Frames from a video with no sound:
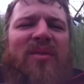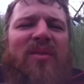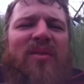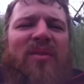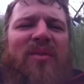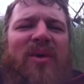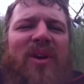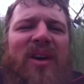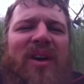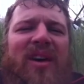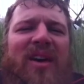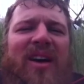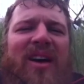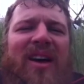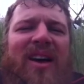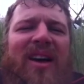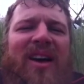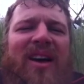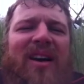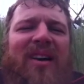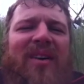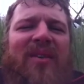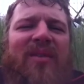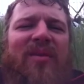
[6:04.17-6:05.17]
We
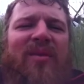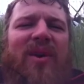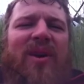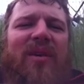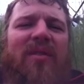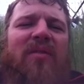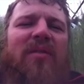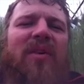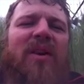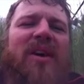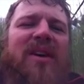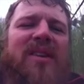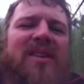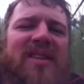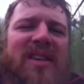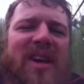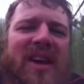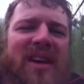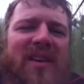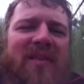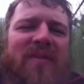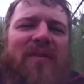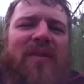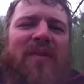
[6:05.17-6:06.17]
are very
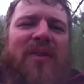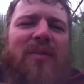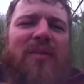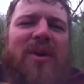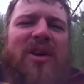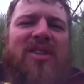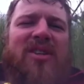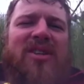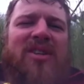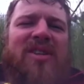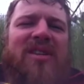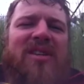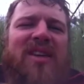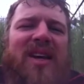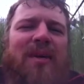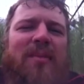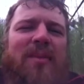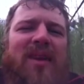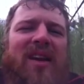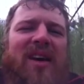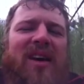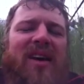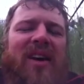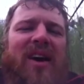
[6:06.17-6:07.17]
excited for the mission
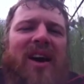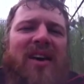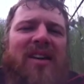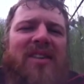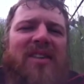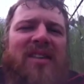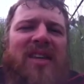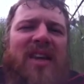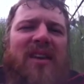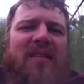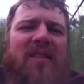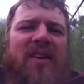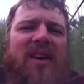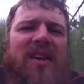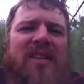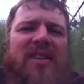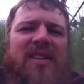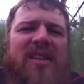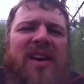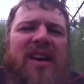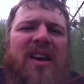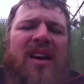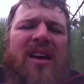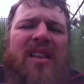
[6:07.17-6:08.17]
statement that God has given
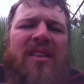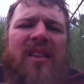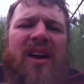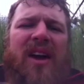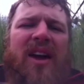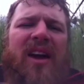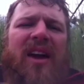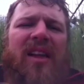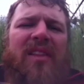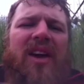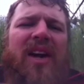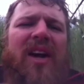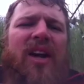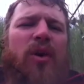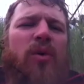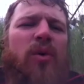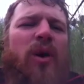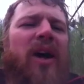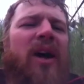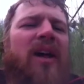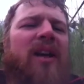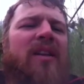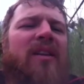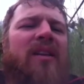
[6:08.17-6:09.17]
us, that a
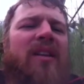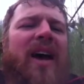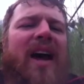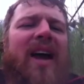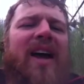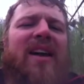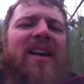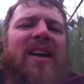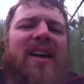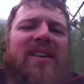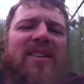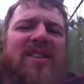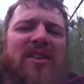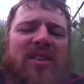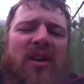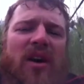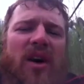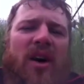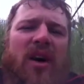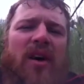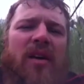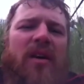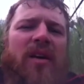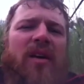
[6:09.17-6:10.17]
great light has
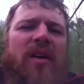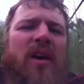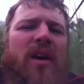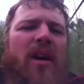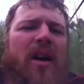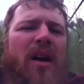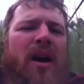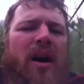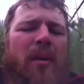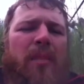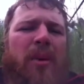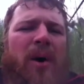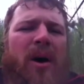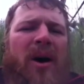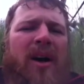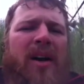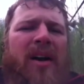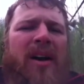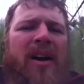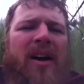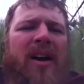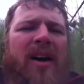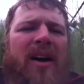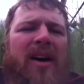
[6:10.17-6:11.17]
dawned
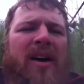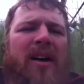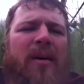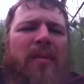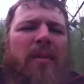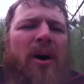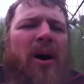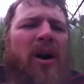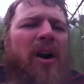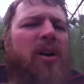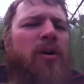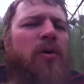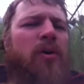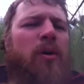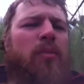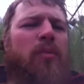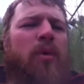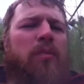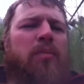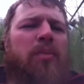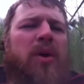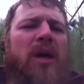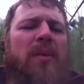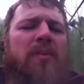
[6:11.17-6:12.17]
upon a group
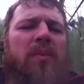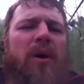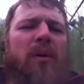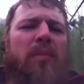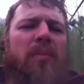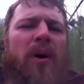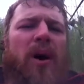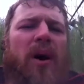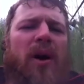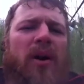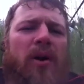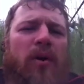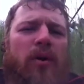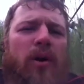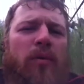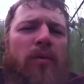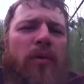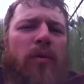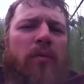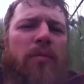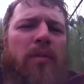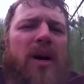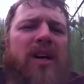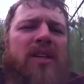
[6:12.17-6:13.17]
of people, upon a
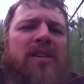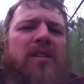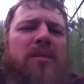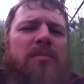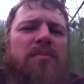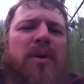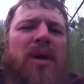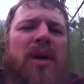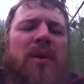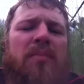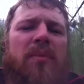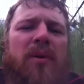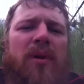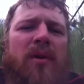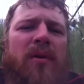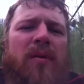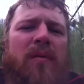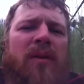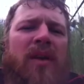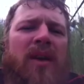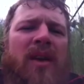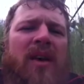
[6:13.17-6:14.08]
group of Muslim people,